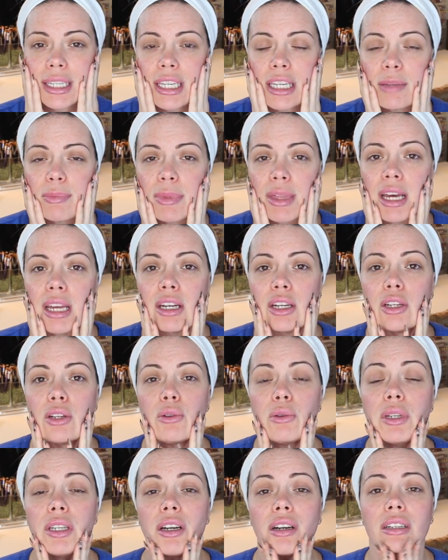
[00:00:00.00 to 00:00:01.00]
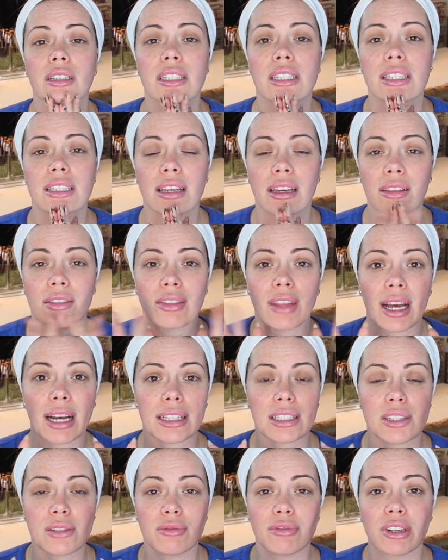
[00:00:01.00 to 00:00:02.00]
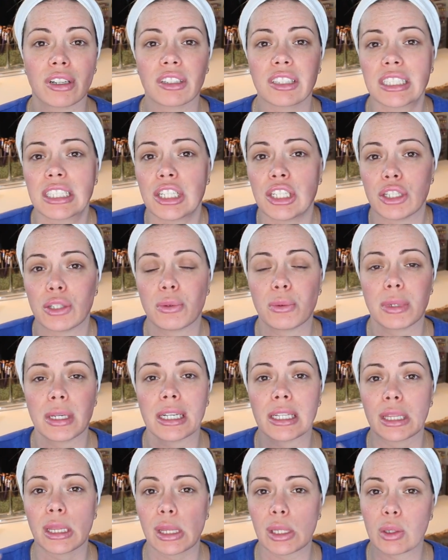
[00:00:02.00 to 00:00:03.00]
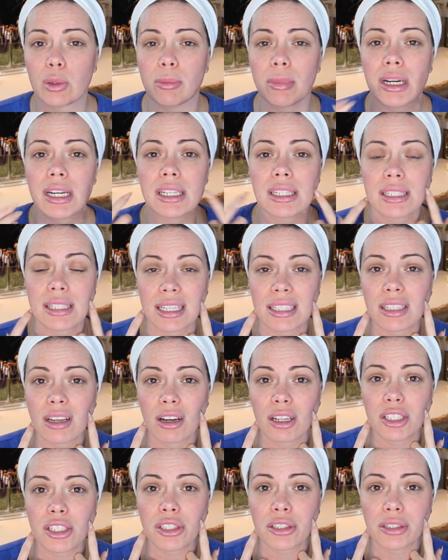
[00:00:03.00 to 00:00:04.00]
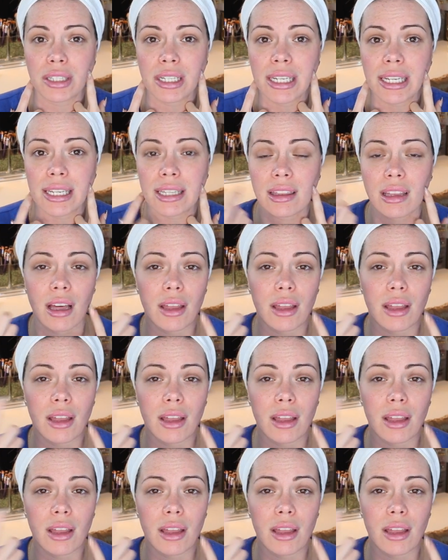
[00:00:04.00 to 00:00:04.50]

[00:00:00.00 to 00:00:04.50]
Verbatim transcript: keep that new young skin that's very dewy dewy and luminous that's underneath.